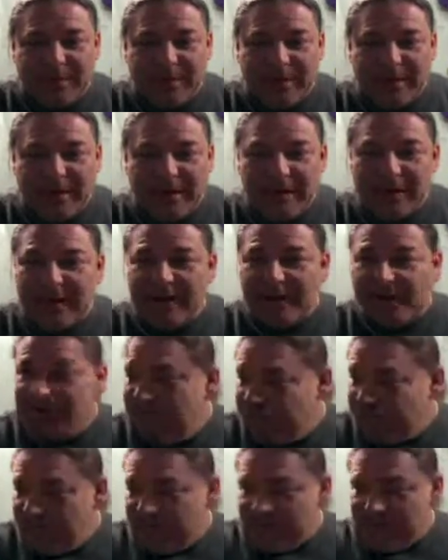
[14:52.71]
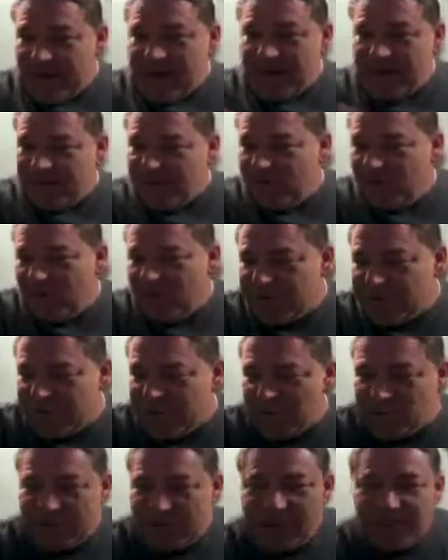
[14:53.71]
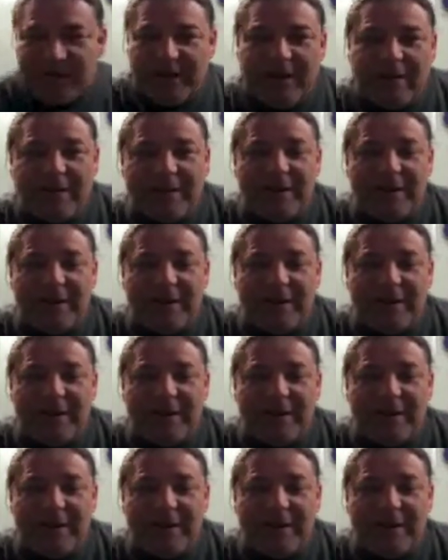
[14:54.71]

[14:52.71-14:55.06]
Okay, thank you so much. I appreciate it,